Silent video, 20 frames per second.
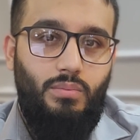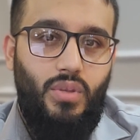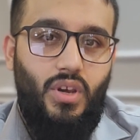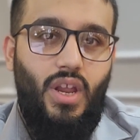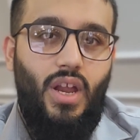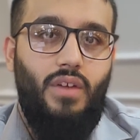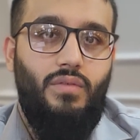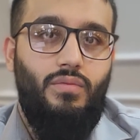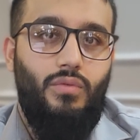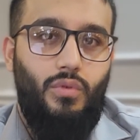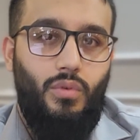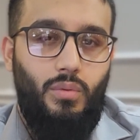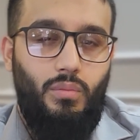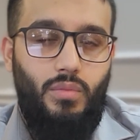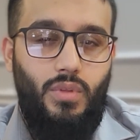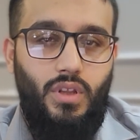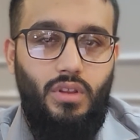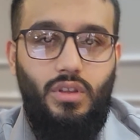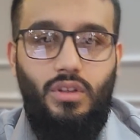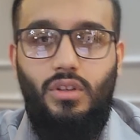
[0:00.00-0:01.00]
platform.
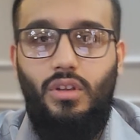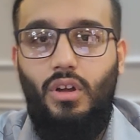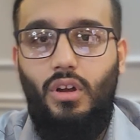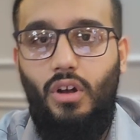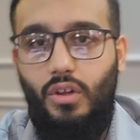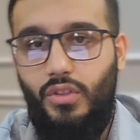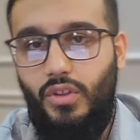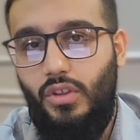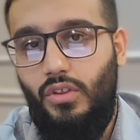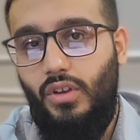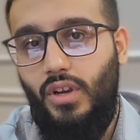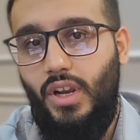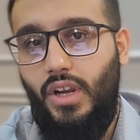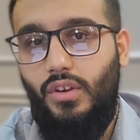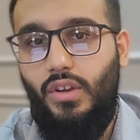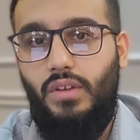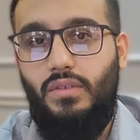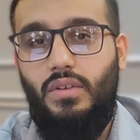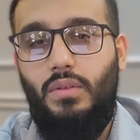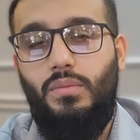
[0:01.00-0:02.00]
And then on the other
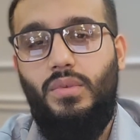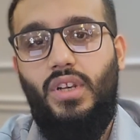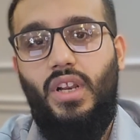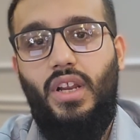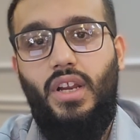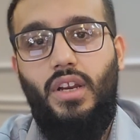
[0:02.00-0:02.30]
hand, you have something